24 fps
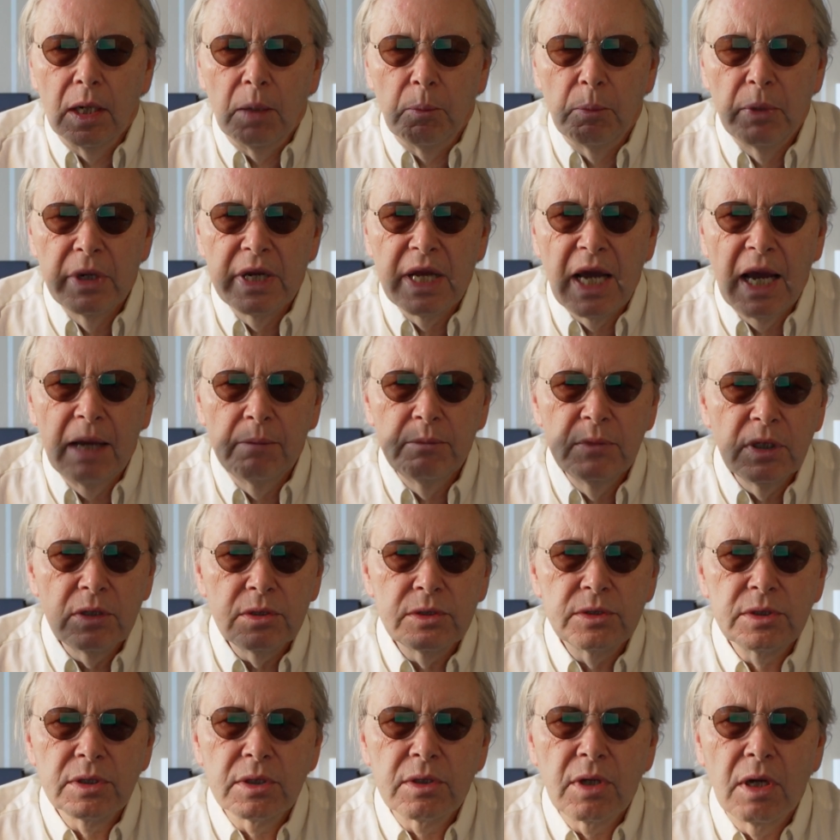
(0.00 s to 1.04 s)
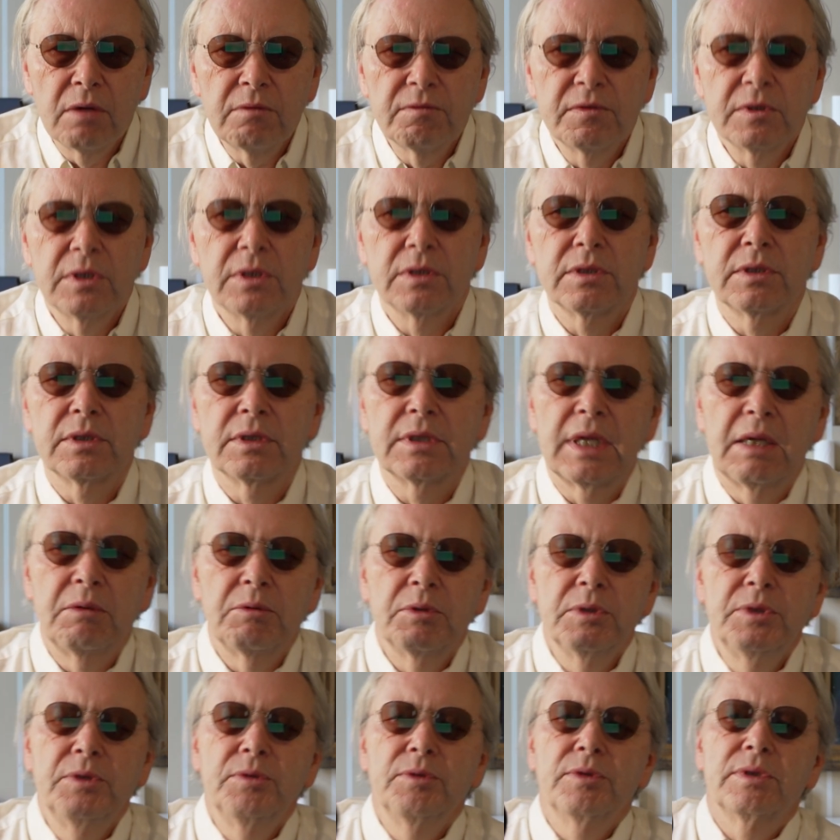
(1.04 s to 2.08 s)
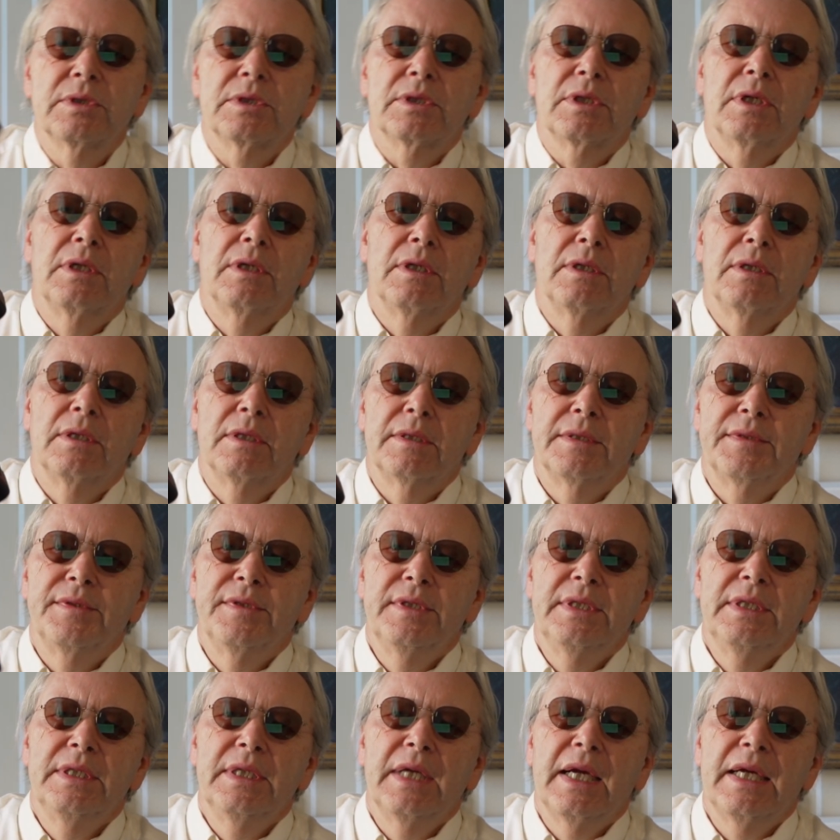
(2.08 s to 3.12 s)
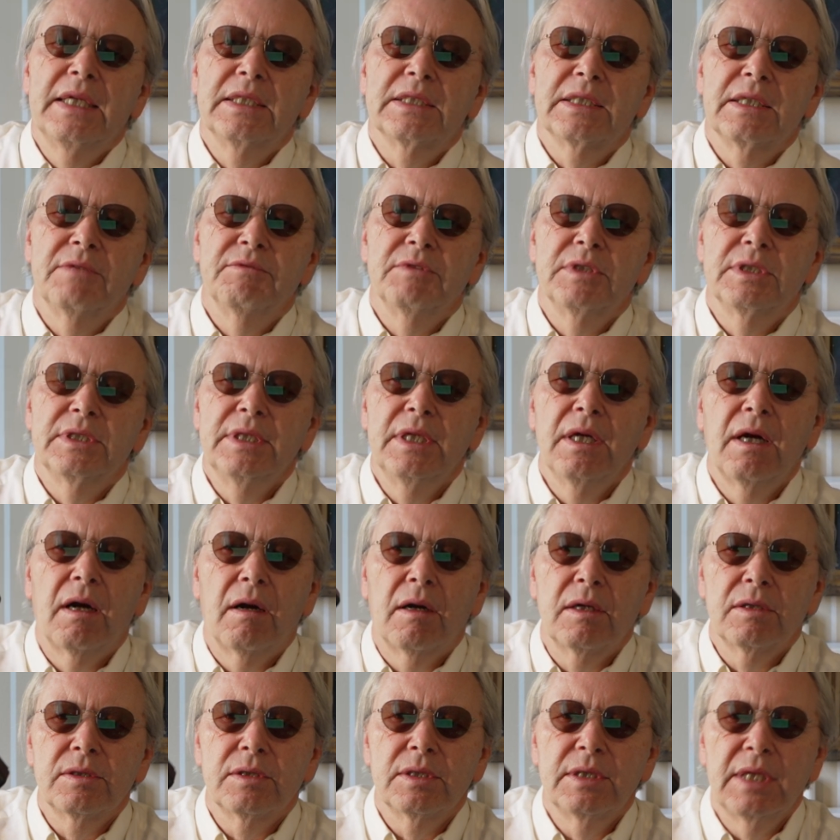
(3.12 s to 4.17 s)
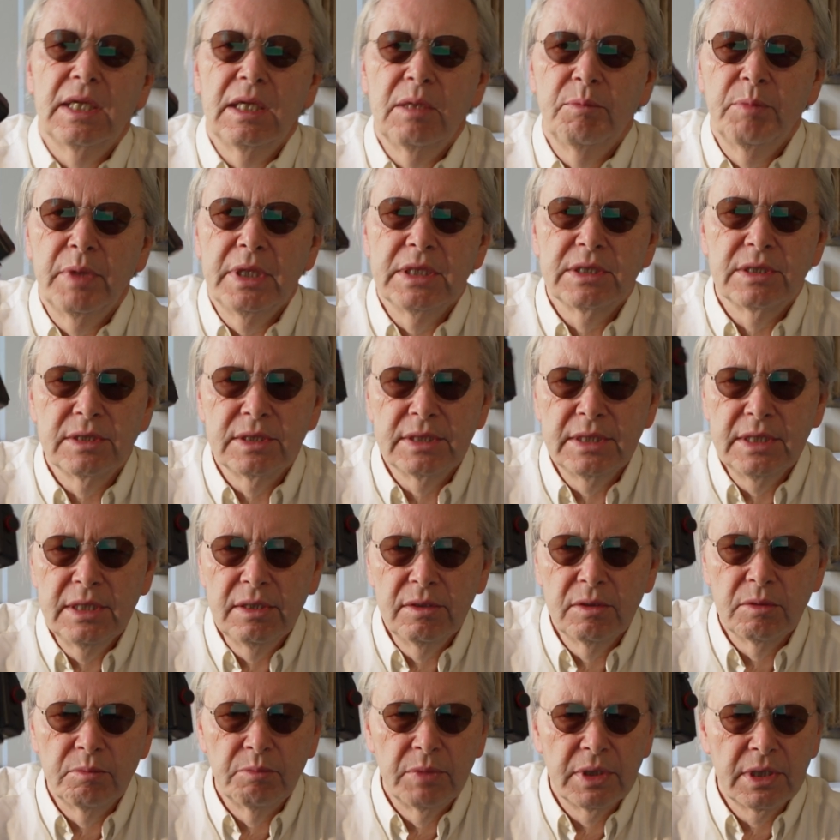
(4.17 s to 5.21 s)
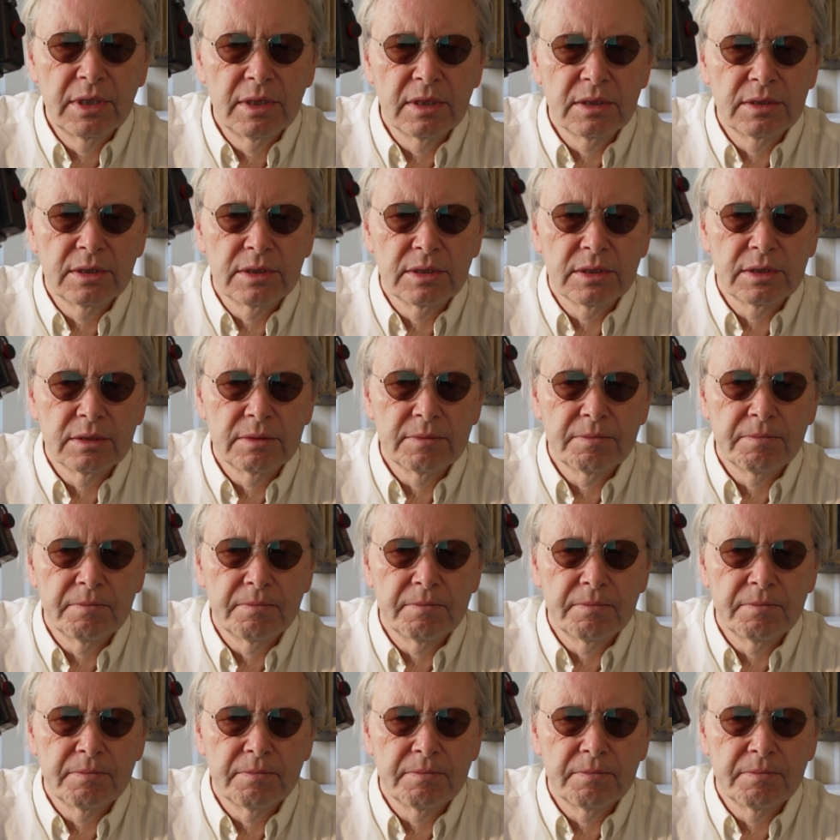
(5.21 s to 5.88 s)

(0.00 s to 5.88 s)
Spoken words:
But I'm not confident that I will use the A7CR on a daily basis either, because